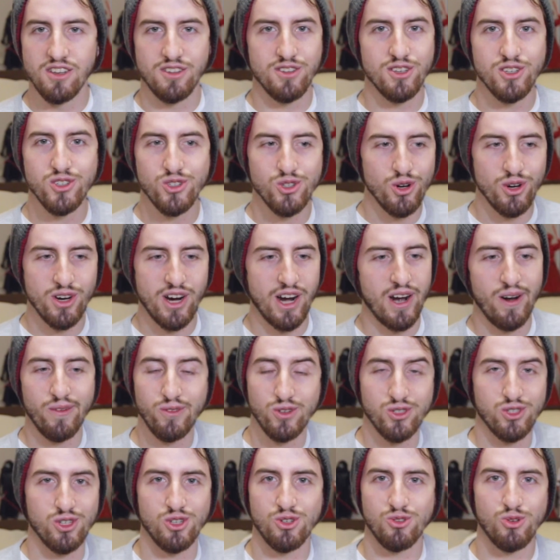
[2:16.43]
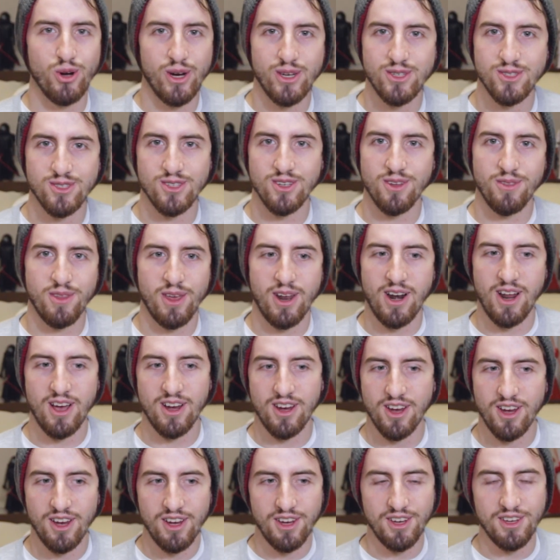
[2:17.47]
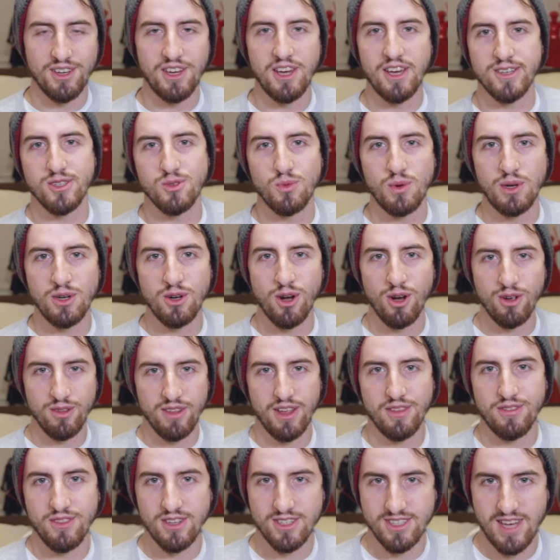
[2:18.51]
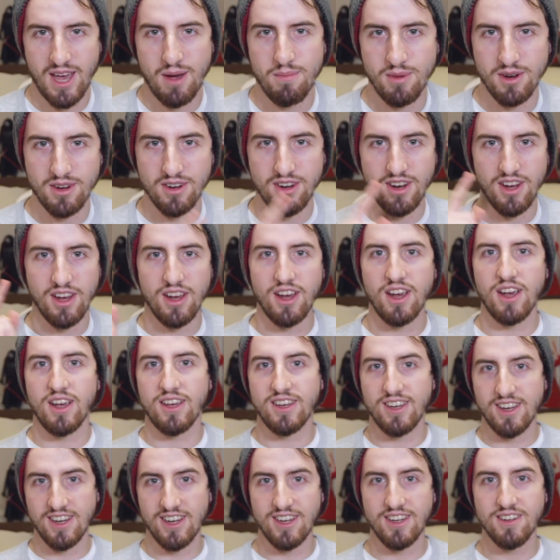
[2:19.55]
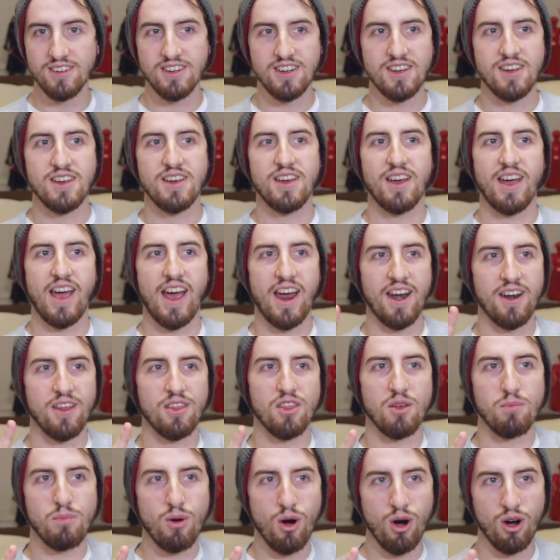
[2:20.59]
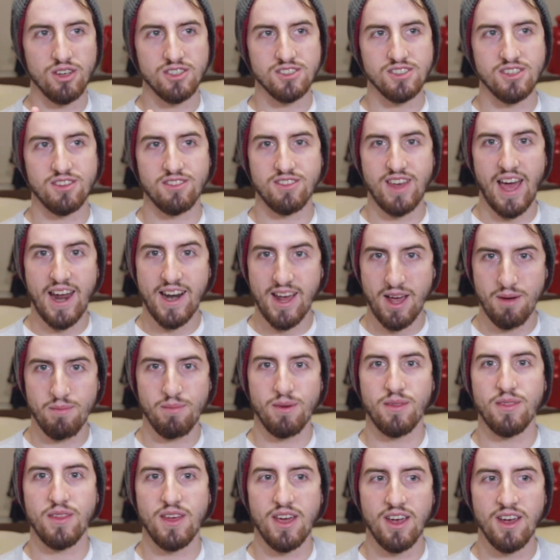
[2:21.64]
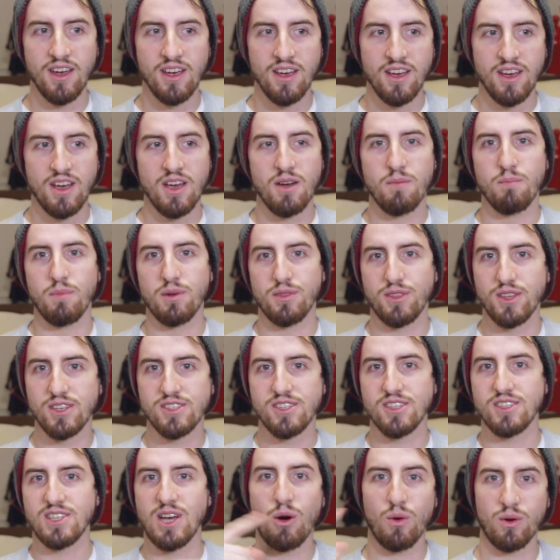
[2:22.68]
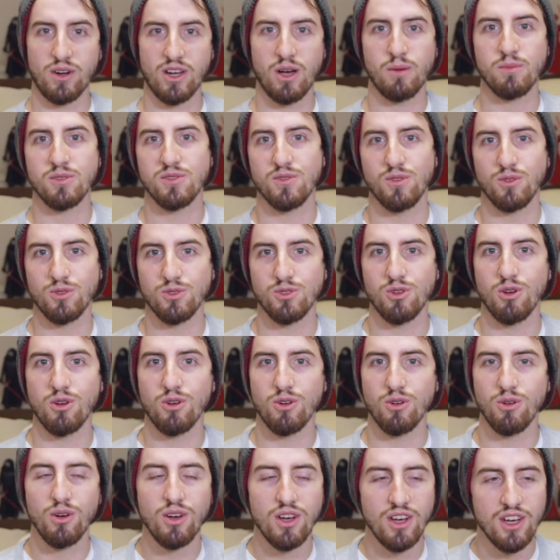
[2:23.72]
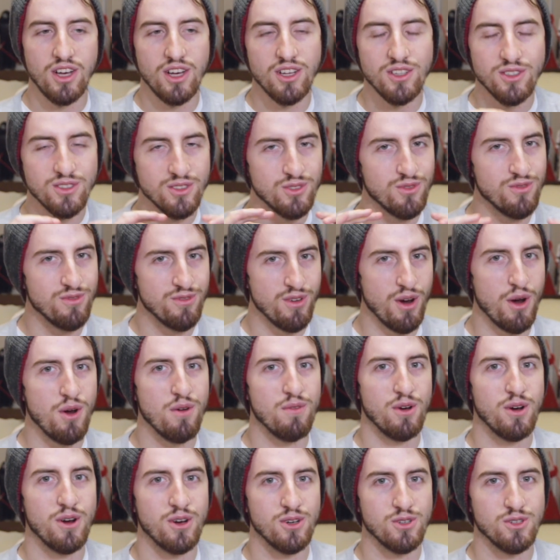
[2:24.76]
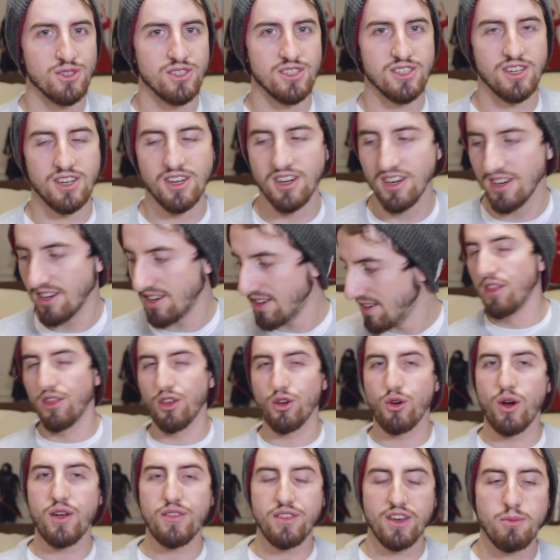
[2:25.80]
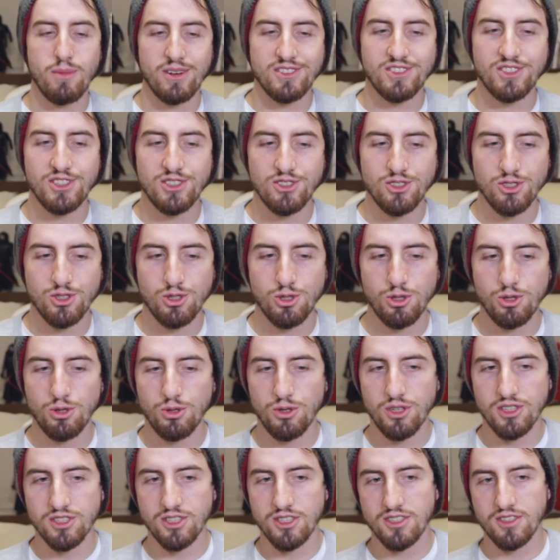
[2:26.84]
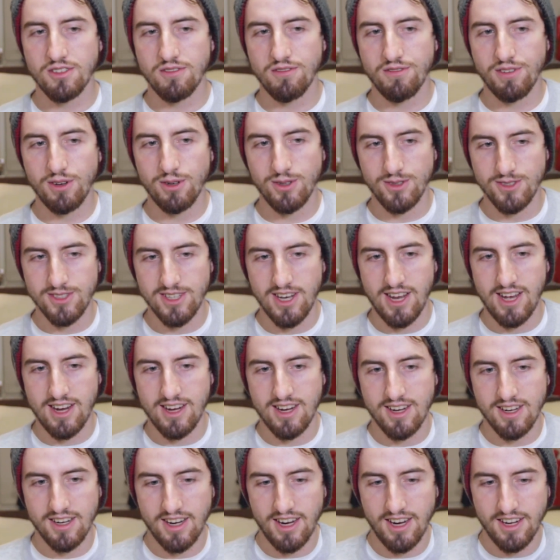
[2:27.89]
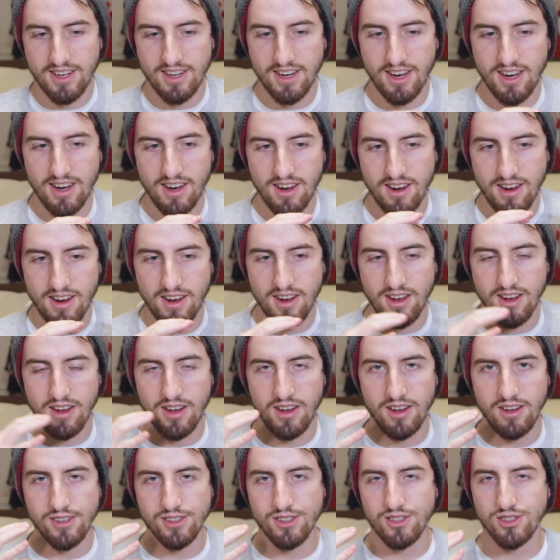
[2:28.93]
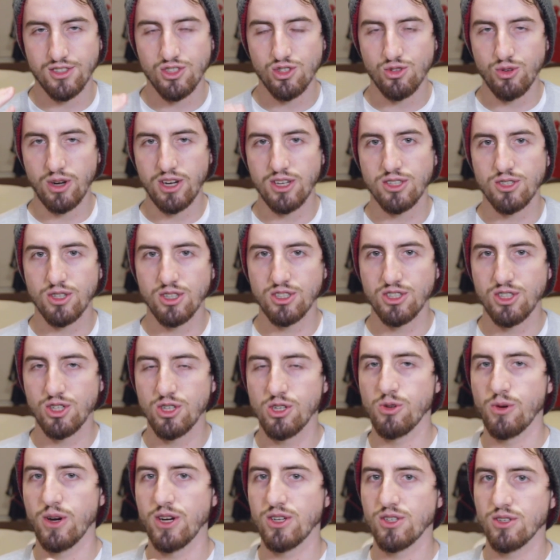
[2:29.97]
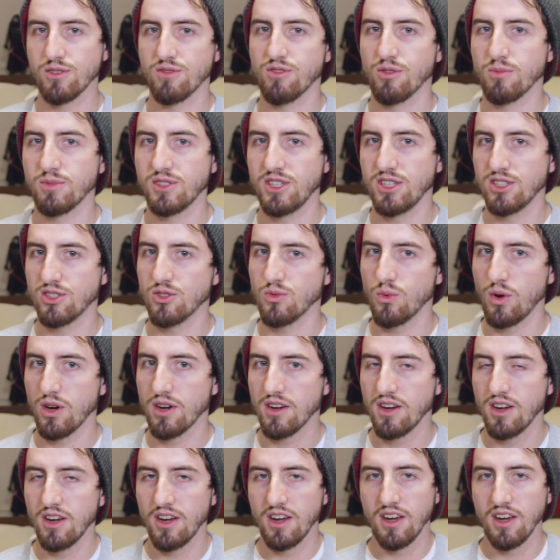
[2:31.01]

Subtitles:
This show kind of just addresses it. They're like, yes, we know that this happened here, and in the past that happened there, but this is how it comes full circle. It's very interesting. The great thing about Season 2 is it feels like it is a straight continuation from Season 1.